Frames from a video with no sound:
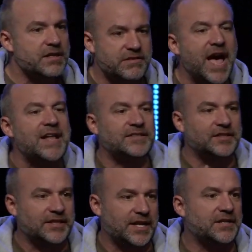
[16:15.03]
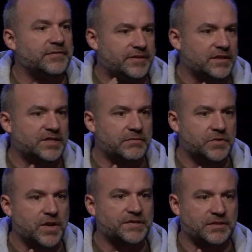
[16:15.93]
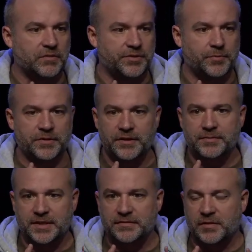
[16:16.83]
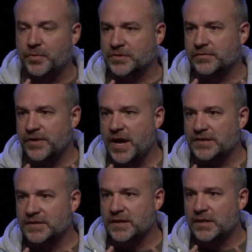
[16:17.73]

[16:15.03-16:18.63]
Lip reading: That's the kind of thing she was wrestling with the obsessive-compulsive thoughts.